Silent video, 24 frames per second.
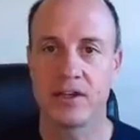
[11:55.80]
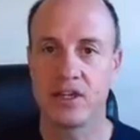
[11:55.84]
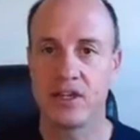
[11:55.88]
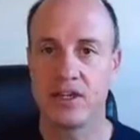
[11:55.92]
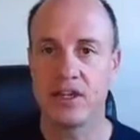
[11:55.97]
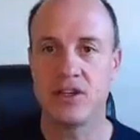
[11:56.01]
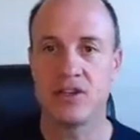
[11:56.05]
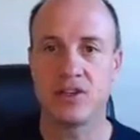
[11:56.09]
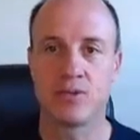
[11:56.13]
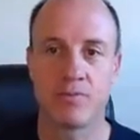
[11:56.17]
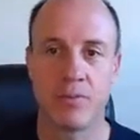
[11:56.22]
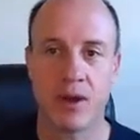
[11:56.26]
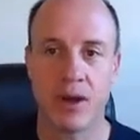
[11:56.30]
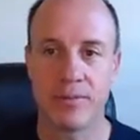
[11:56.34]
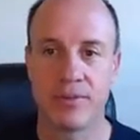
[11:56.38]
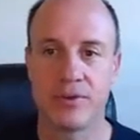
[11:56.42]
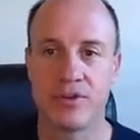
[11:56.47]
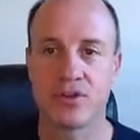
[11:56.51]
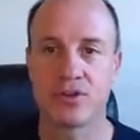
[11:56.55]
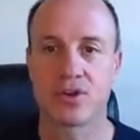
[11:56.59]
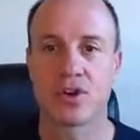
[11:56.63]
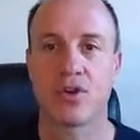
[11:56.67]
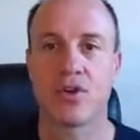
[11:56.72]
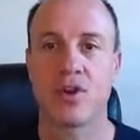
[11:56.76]
she's probably
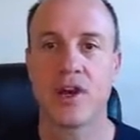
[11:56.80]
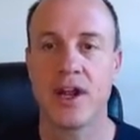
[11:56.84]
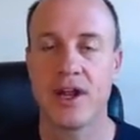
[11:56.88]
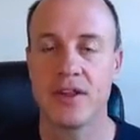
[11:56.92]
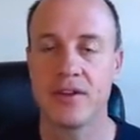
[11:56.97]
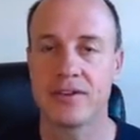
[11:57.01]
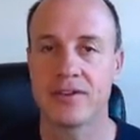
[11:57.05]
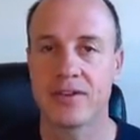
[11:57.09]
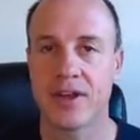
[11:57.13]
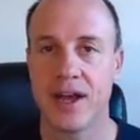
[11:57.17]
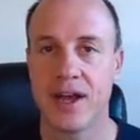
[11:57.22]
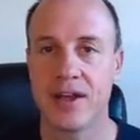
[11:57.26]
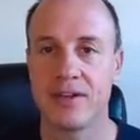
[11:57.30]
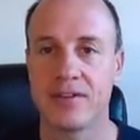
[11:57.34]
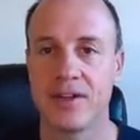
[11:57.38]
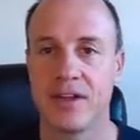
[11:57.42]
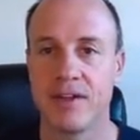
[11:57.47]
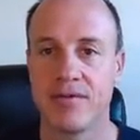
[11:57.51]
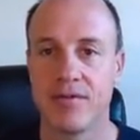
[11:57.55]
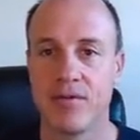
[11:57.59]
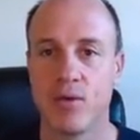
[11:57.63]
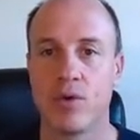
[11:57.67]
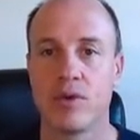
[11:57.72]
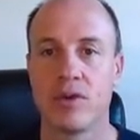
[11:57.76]
just creating this
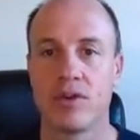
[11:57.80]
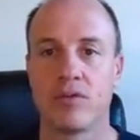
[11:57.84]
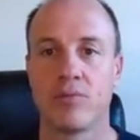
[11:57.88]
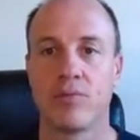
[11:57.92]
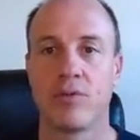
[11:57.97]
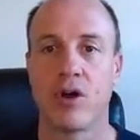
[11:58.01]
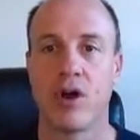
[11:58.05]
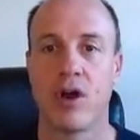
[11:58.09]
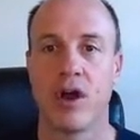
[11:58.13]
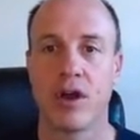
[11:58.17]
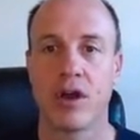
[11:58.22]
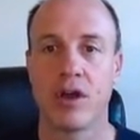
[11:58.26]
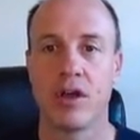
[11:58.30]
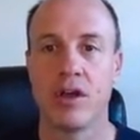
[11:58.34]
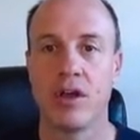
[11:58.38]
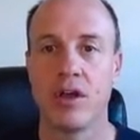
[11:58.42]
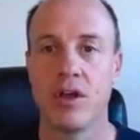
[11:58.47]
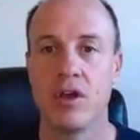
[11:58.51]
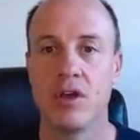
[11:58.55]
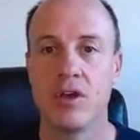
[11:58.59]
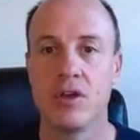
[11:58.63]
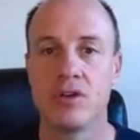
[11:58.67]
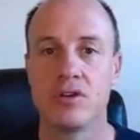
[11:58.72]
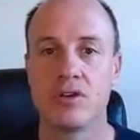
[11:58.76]
content for this blog.
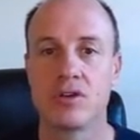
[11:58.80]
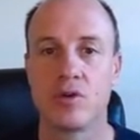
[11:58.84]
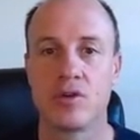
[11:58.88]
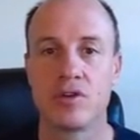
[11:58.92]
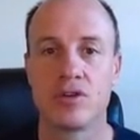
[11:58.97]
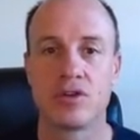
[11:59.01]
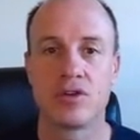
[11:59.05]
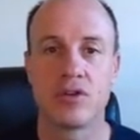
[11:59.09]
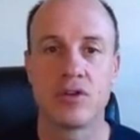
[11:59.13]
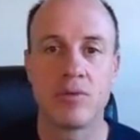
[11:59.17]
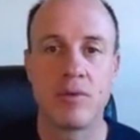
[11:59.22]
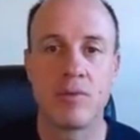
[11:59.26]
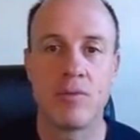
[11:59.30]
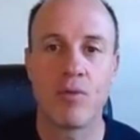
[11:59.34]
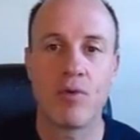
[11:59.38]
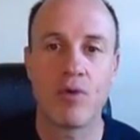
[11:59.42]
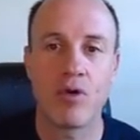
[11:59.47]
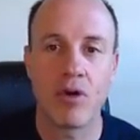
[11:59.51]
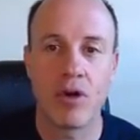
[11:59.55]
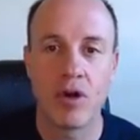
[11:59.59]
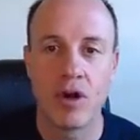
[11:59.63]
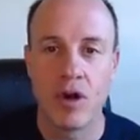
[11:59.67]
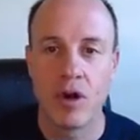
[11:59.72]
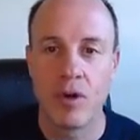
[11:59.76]
So it's a little bit
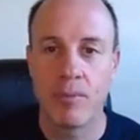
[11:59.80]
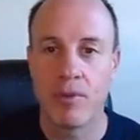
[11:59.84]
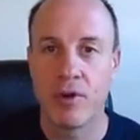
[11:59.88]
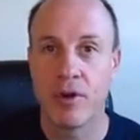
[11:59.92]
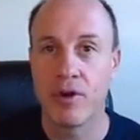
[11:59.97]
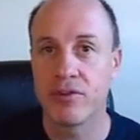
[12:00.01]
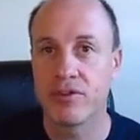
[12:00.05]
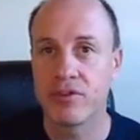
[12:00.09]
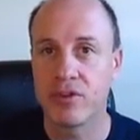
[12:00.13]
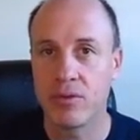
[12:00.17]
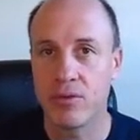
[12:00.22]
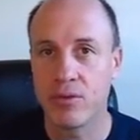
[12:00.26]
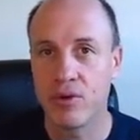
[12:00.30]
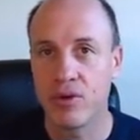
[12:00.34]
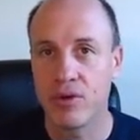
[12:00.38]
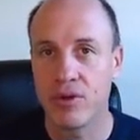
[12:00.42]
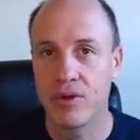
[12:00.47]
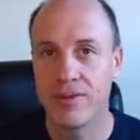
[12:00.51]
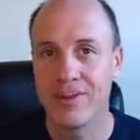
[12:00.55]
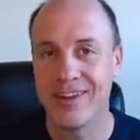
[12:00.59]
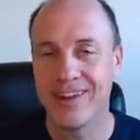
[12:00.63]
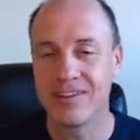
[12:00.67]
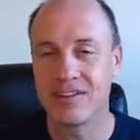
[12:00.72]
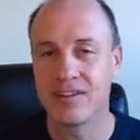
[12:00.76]
more
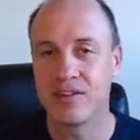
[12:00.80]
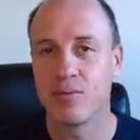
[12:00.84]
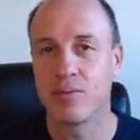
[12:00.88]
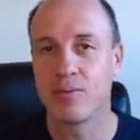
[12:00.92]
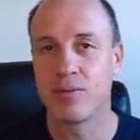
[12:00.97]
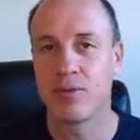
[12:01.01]
personable. That's the